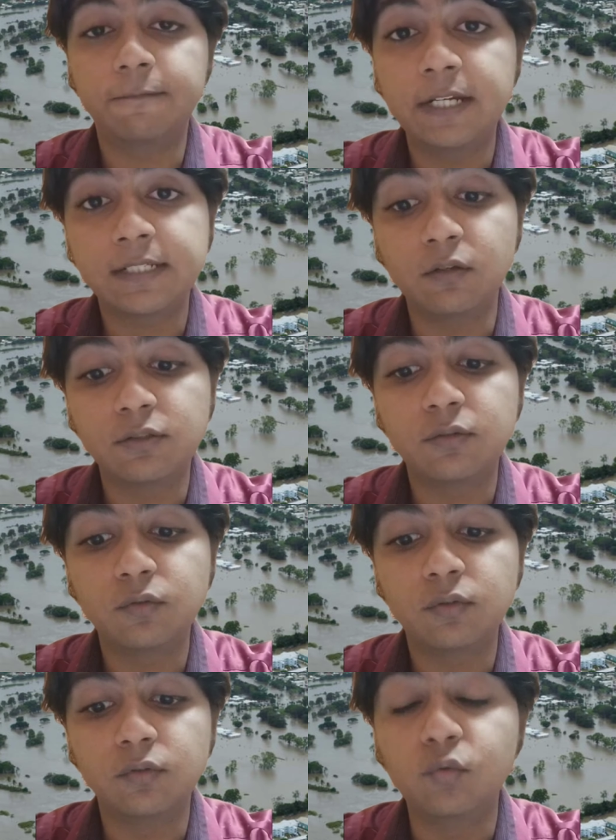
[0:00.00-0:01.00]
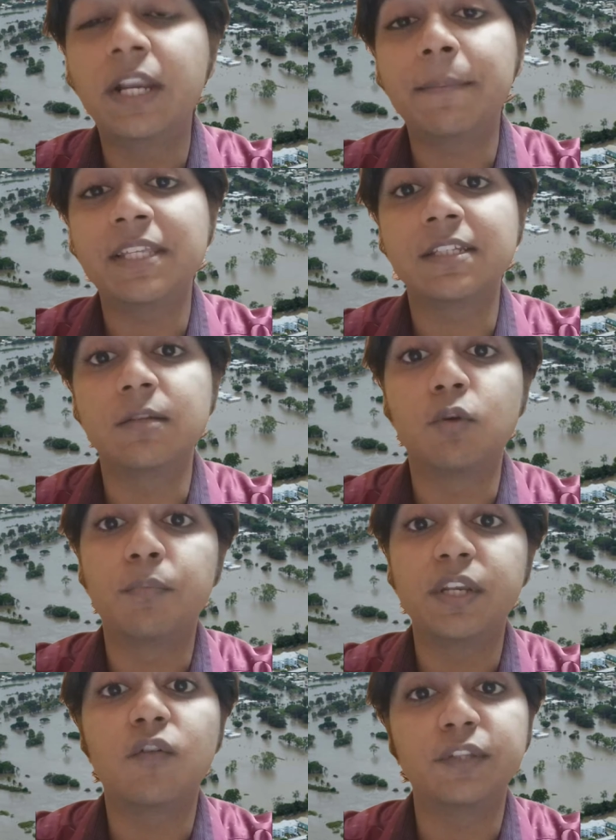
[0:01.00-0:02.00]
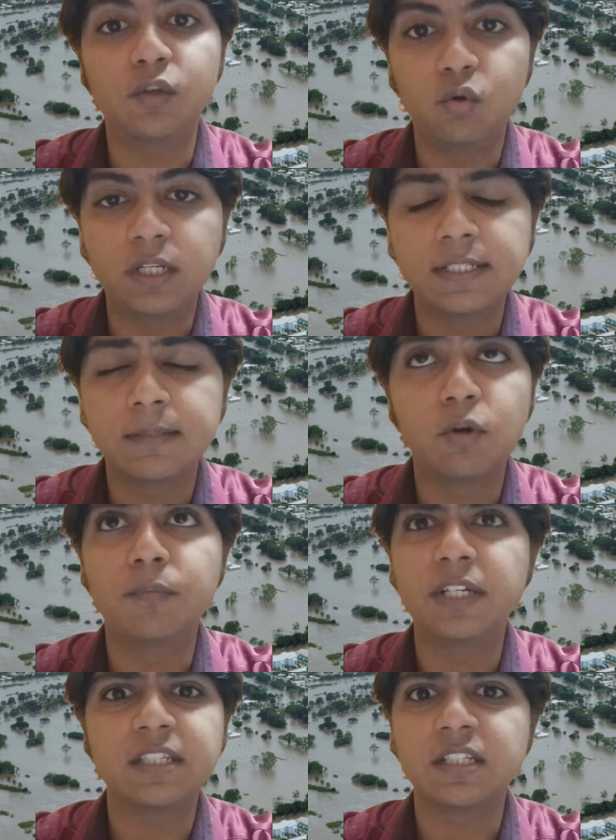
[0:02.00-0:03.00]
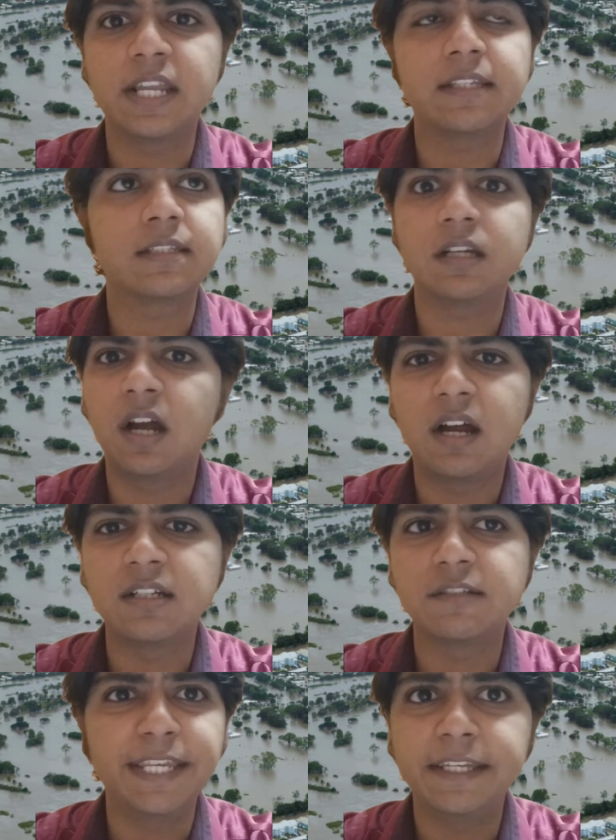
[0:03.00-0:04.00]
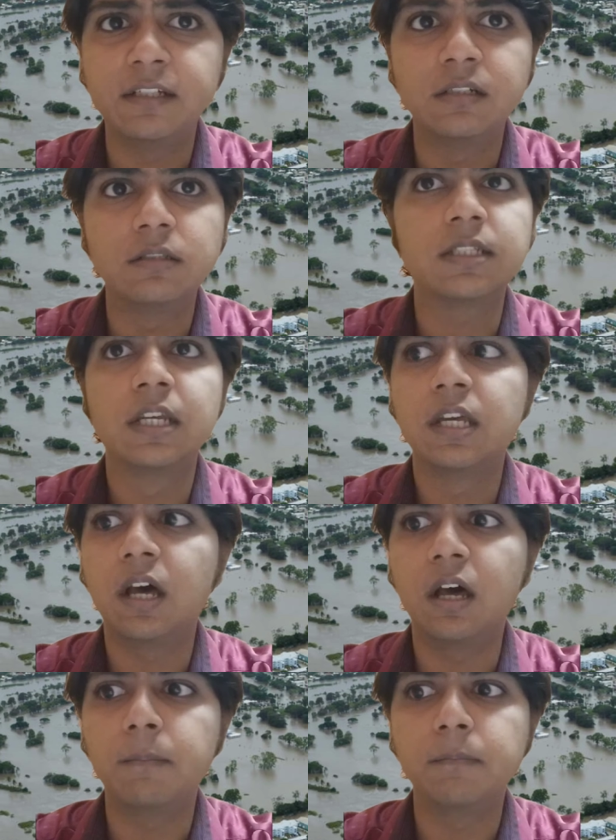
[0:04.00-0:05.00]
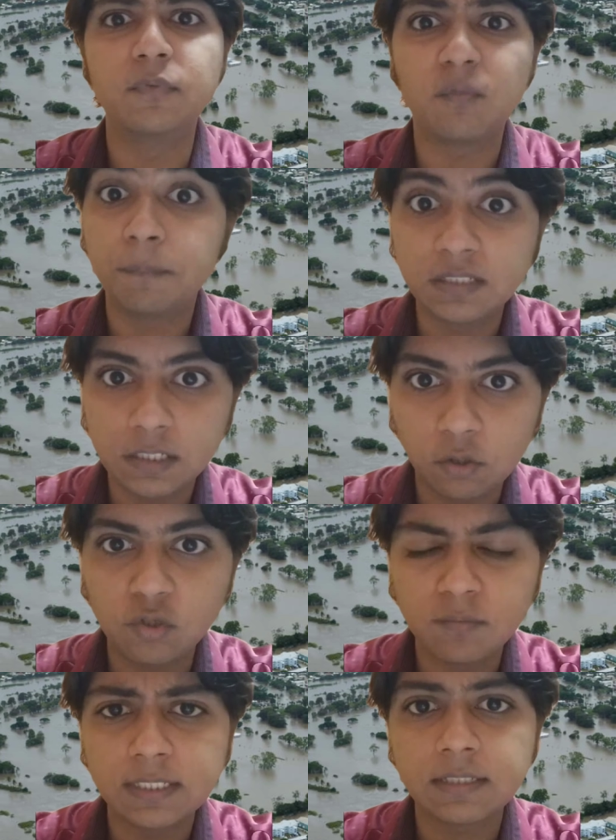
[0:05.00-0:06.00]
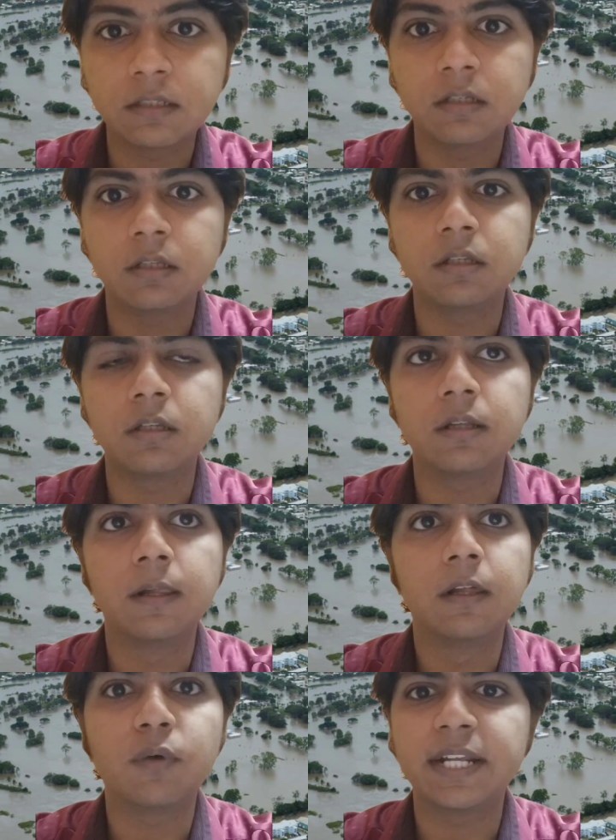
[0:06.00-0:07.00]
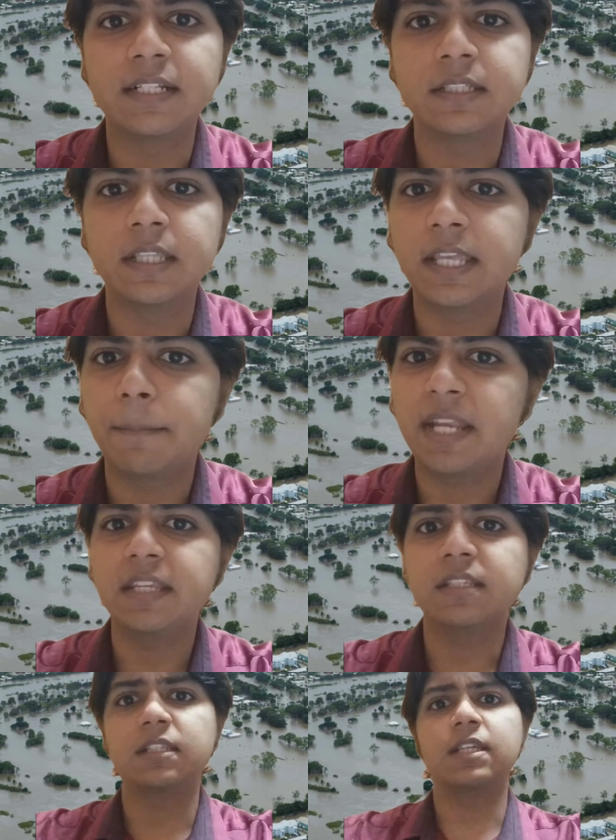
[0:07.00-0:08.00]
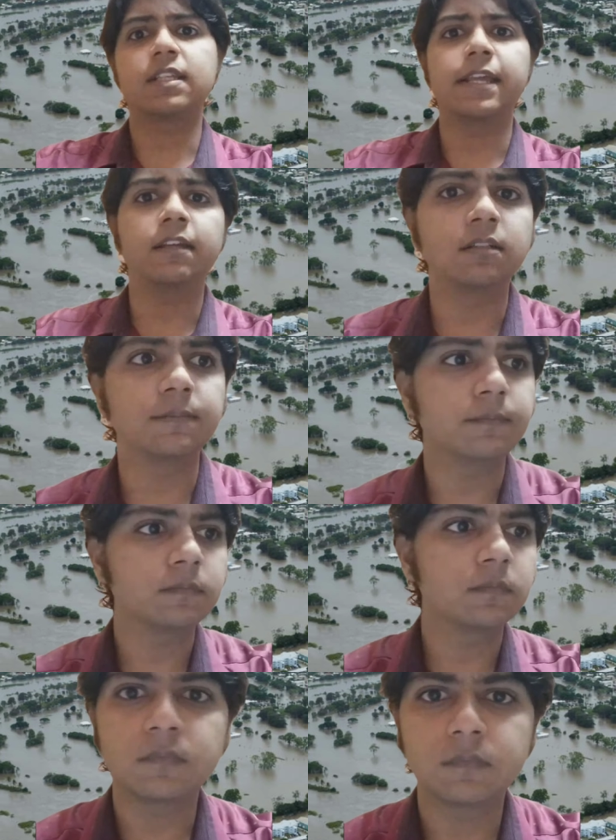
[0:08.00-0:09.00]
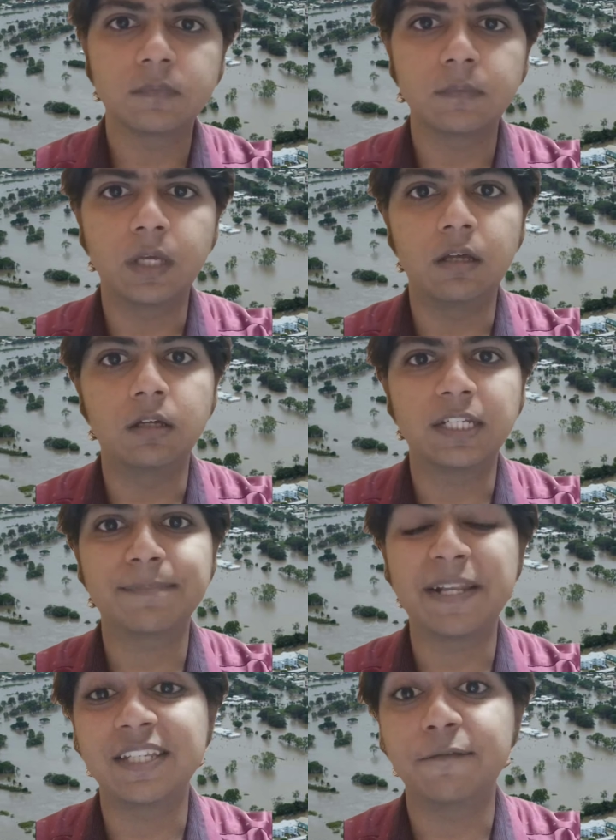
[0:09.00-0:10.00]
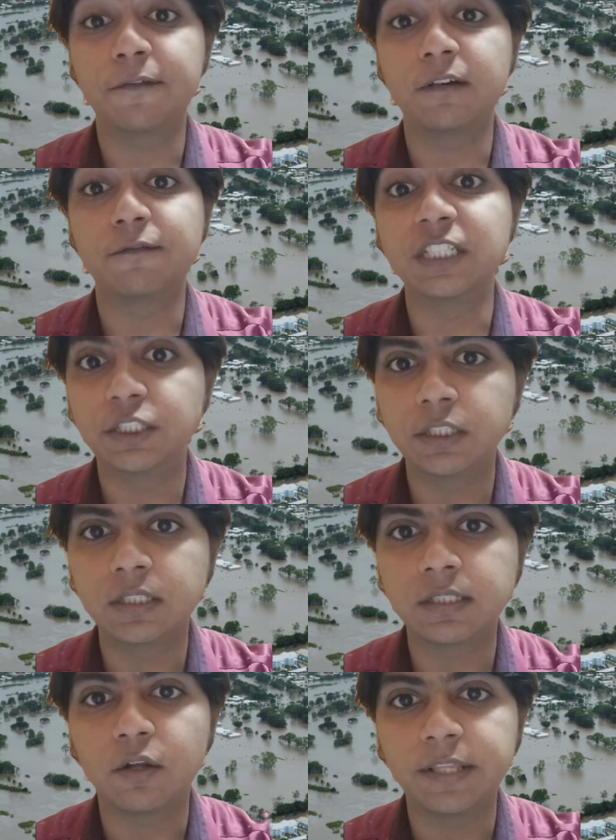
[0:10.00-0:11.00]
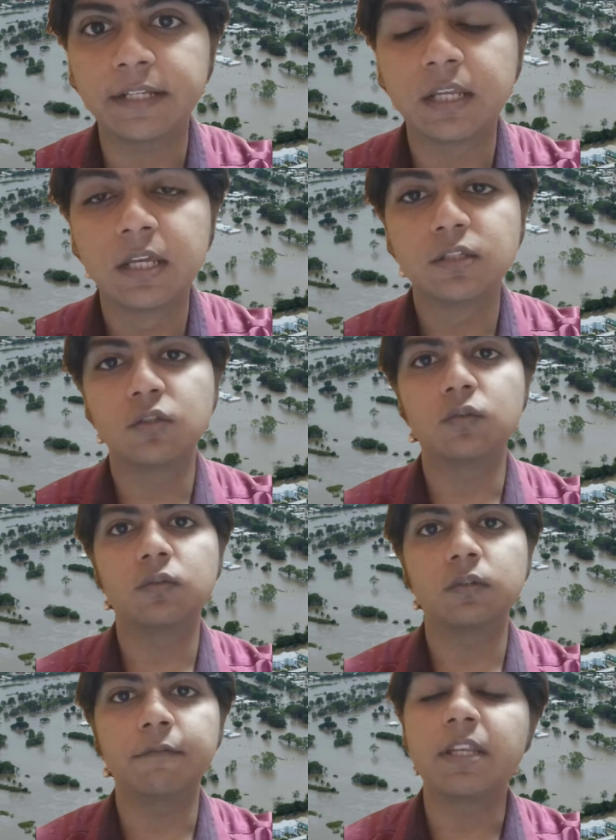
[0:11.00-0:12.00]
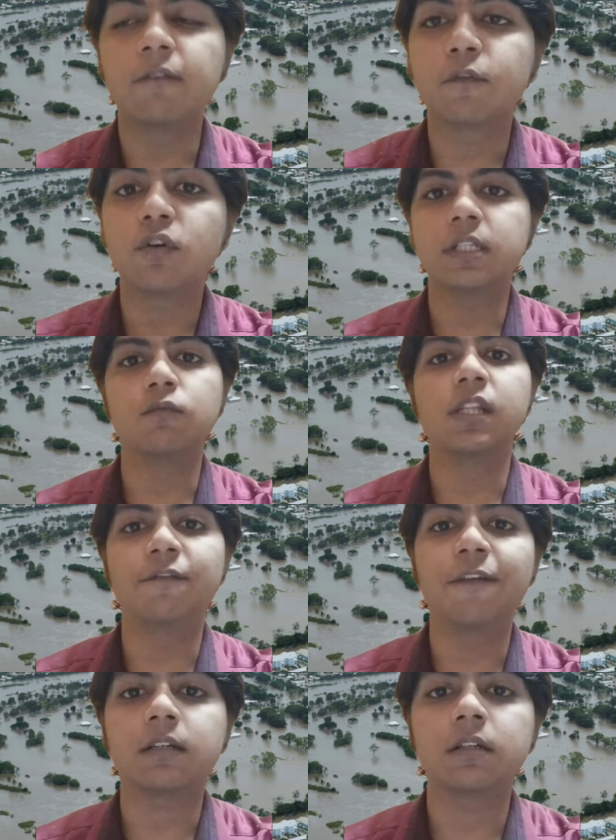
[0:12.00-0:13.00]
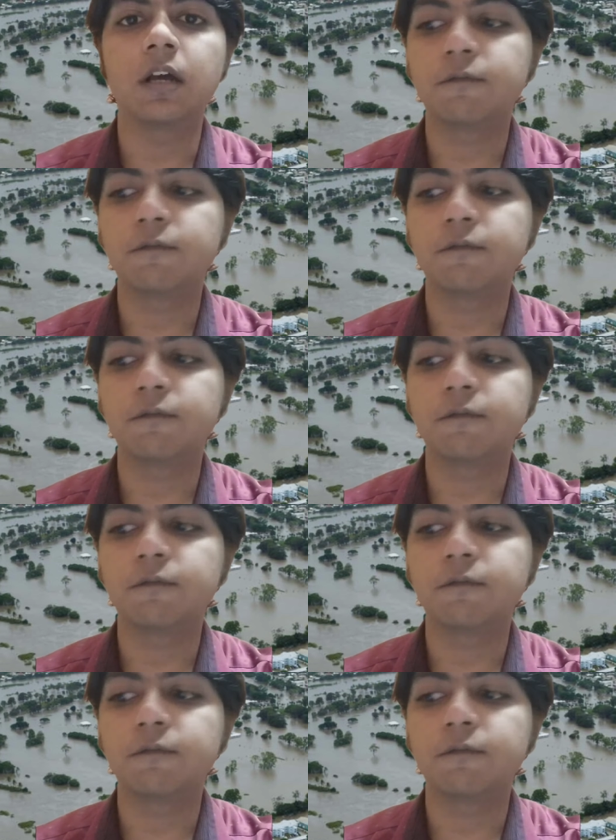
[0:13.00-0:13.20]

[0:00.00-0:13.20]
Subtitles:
floods also do damages the property of the owners. Property such like cars, vehicles, personal documents. What else? There are many such as expensive furnitures and all that. So of course it will impact